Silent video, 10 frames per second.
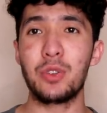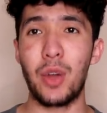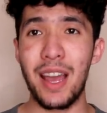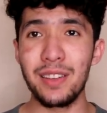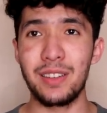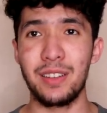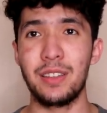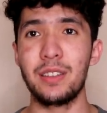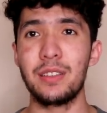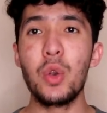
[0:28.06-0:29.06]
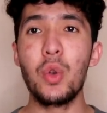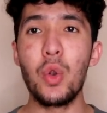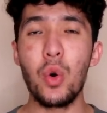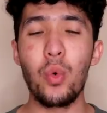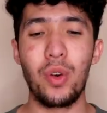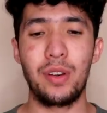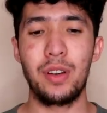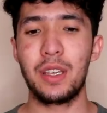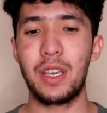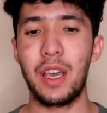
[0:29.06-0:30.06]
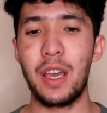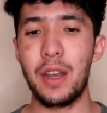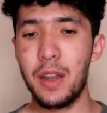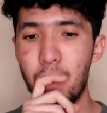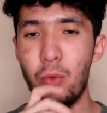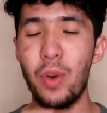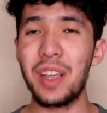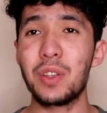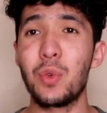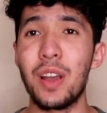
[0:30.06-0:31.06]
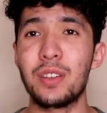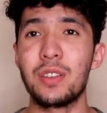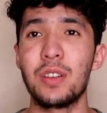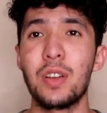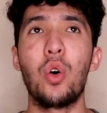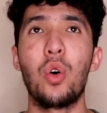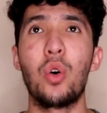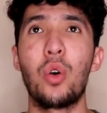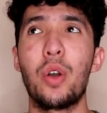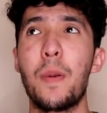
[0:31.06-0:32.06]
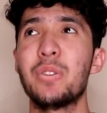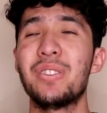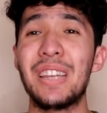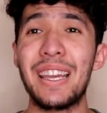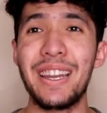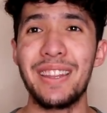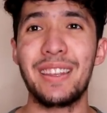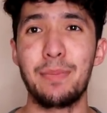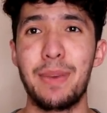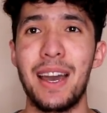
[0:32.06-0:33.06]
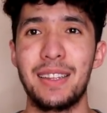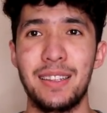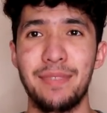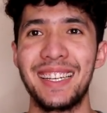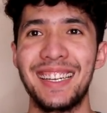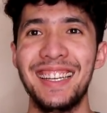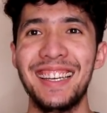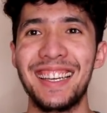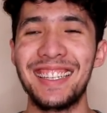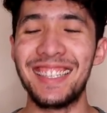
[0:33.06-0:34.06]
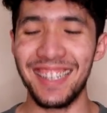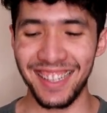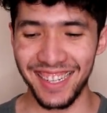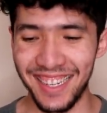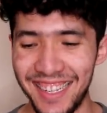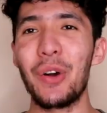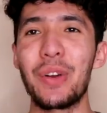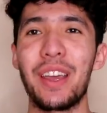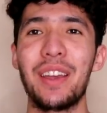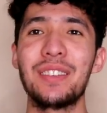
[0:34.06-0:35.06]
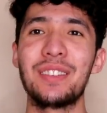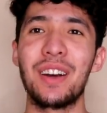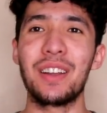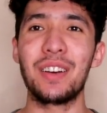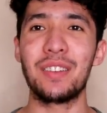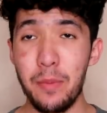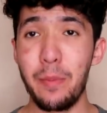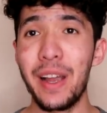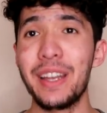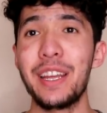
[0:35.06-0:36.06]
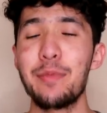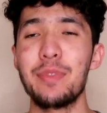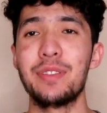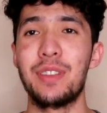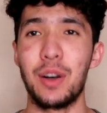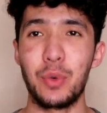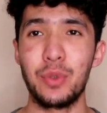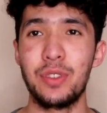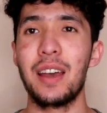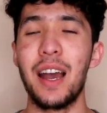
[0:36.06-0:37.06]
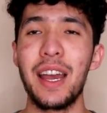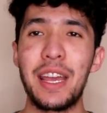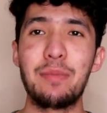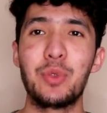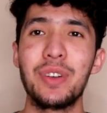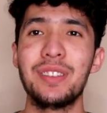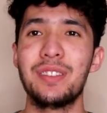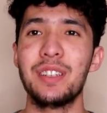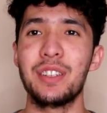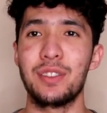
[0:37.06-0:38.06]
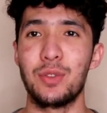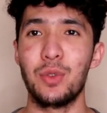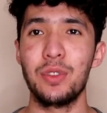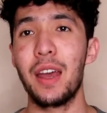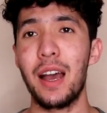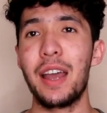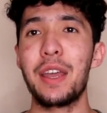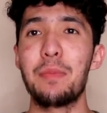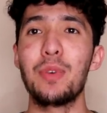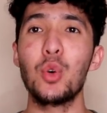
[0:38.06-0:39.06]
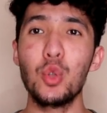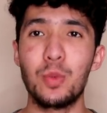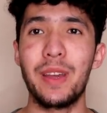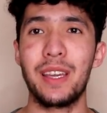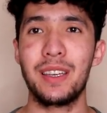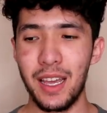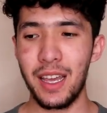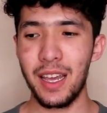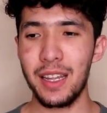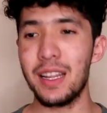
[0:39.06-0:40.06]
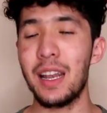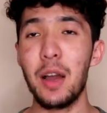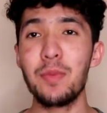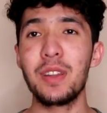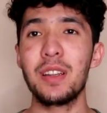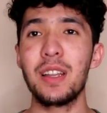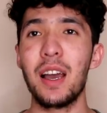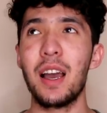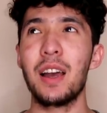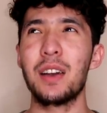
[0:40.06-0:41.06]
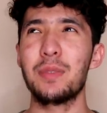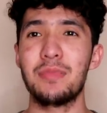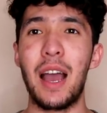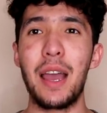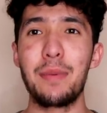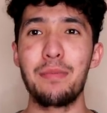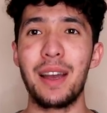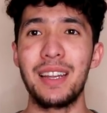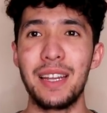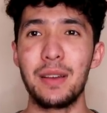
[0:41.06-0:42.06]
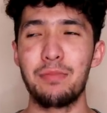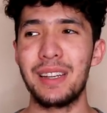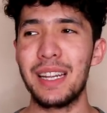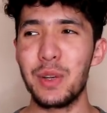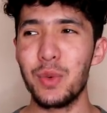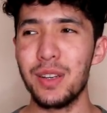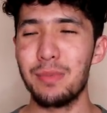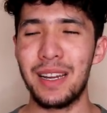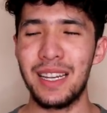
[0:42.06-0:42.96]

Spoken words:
to answer this, no one can raise question or say anything bad. Inshallah. Okay, starting off. My name is Dawood. I am 23 years old. I am Uzbek. And alhamdulillah, I am bilingual.